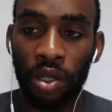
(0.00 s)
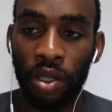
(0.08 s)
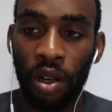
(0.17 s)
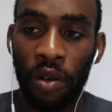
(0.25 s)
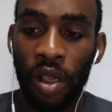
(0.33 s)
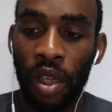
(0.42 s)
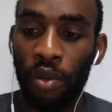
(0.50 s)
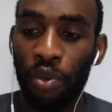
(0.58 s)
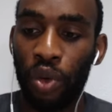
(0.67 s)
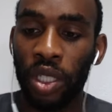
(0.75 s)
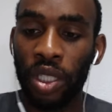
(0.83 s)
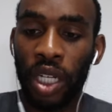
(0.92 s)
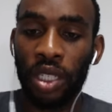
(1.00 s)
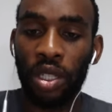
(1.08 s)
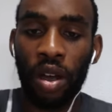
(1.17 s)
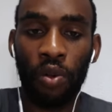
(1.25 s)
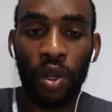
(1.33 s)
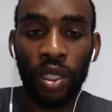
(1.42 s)
So appreciate
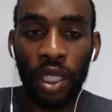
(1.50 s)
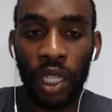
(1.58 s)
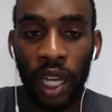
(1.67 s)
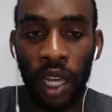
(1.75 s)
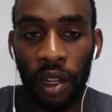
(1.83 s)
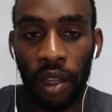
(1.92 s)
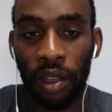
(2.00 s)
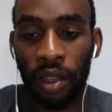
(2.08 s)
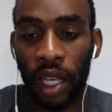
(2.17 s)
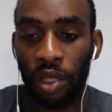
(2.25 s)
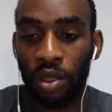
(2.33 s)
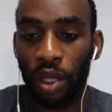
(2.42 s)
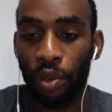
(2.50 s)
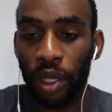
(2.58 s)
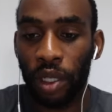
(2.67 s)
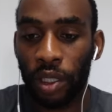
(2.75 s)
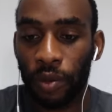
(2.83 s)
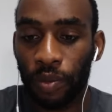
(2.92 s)
y'all once again. And thank you so
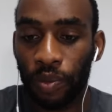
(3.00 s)
much.